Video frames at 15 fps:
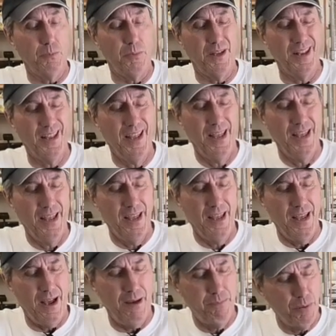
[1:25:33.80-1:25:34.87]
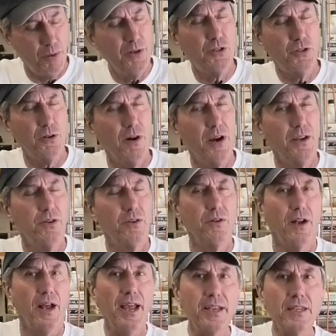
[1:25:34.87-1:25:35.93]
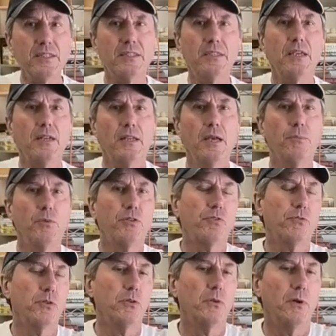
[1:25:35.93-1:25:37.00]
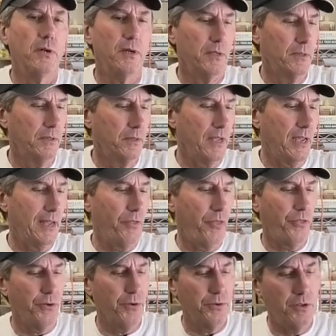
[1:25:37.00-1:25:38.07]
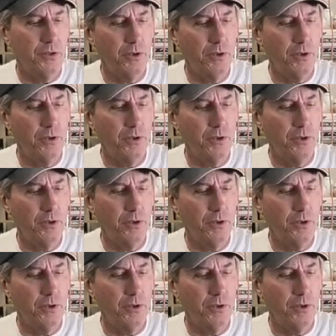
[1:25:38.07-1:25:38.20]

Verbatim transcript: But I'm pretty sure I could. I could see it coming through on that third